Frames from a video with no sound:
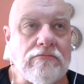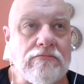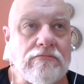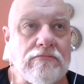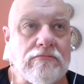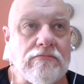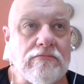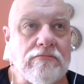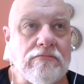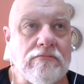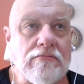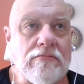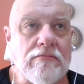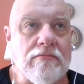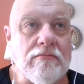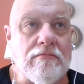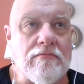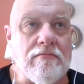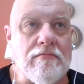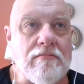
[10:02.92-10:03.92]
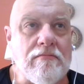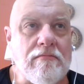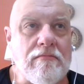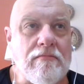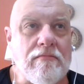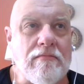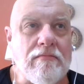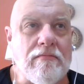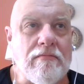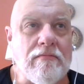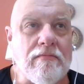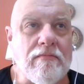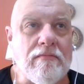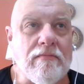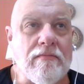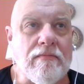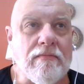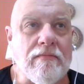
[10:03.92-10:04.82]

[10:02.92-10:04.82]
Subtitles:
[no speech]